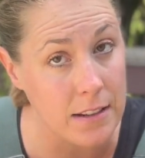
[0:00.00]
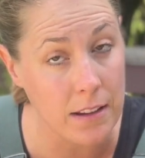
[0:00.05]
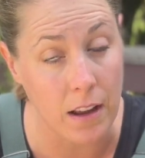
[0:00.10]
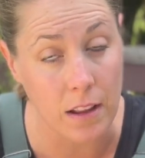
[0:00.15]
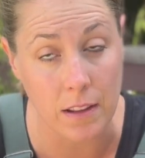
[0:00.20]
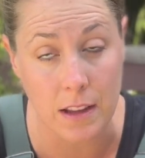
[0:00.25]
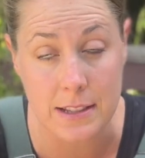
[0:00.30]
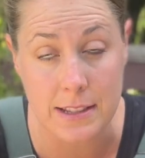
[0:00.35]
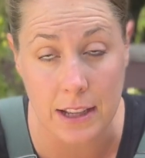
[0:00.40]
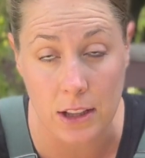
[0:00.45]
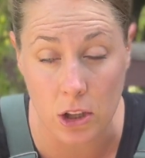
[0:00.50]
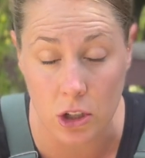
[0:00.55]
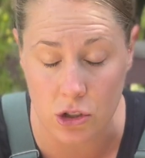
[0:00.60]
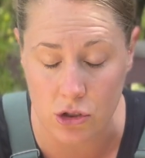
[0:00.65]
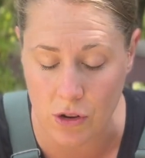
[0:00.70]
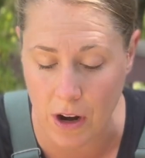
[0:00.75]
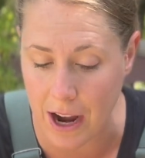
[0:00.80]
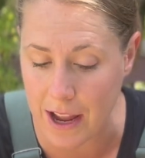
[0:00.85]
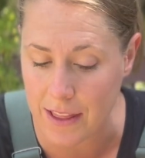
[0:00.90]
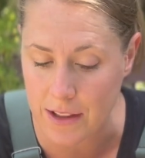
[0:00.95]
Unless they look
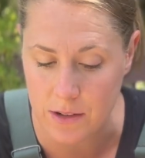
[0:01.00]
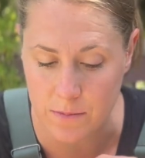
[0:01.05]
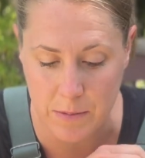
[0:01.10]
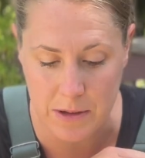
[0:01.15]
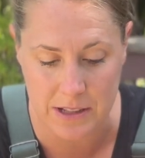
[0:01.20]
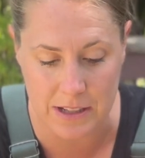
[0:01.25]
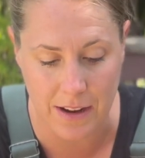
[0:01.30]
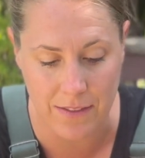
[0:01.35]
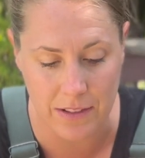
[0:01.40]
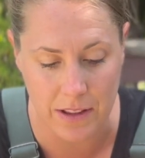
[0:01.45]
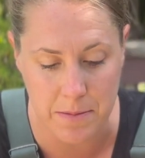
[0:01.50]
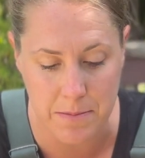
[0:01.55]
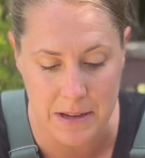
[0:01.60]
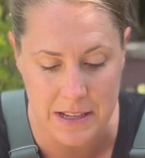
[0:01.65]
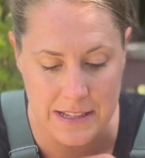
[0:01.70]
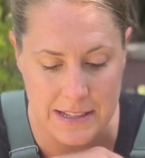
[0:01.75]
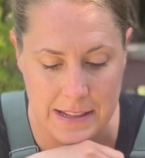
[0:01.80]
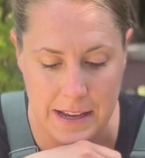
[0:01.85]
dry, then definitely mist